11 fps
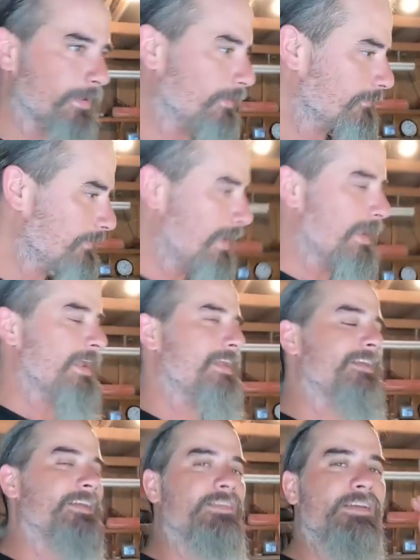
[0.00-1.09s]
house.
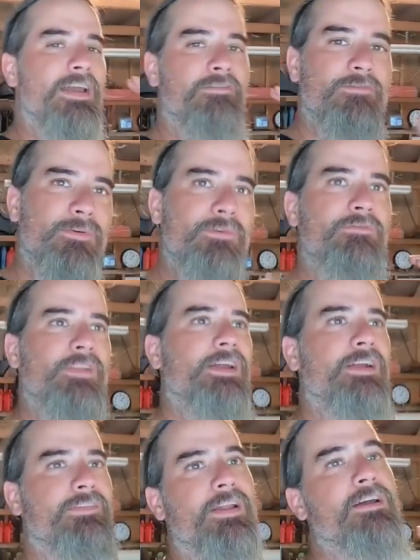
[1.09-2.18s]
He is a
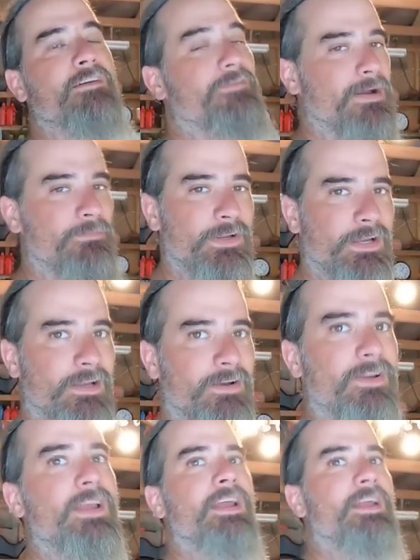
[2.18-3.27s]
full-fledged
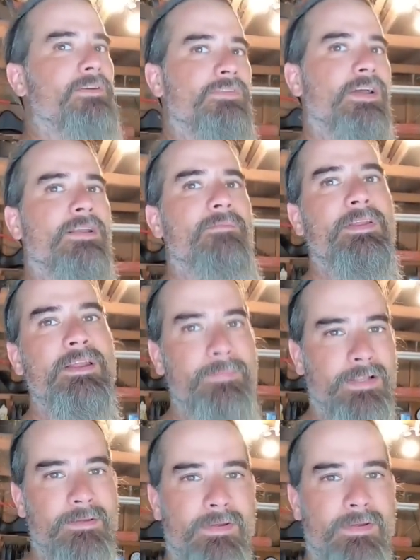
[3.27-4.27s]
fabricator. He knows how to manipulate